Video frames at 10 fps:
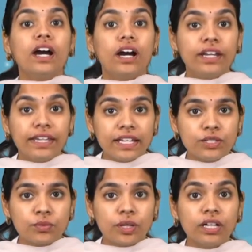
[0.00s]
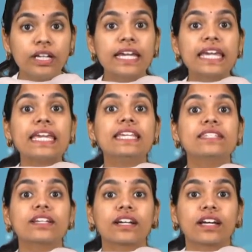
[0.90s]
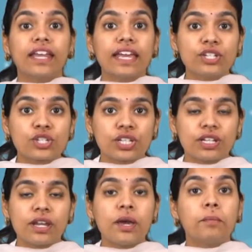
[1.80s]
A network is a connection